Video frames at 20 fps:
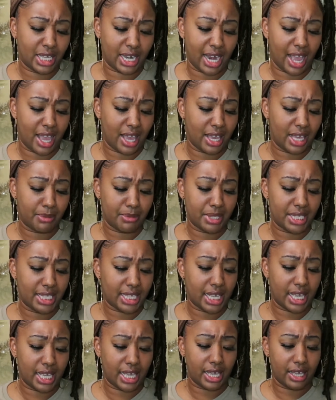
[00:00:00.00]
that I am
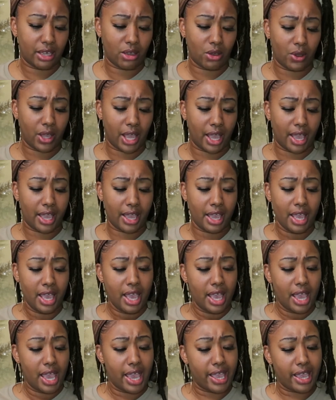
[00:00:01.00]
seeing, okay?
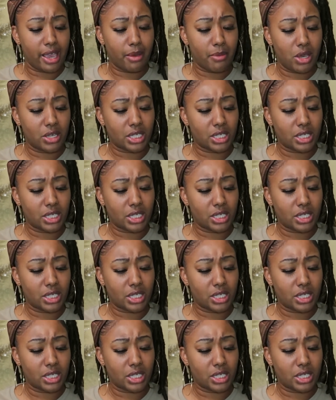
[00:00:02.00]
I am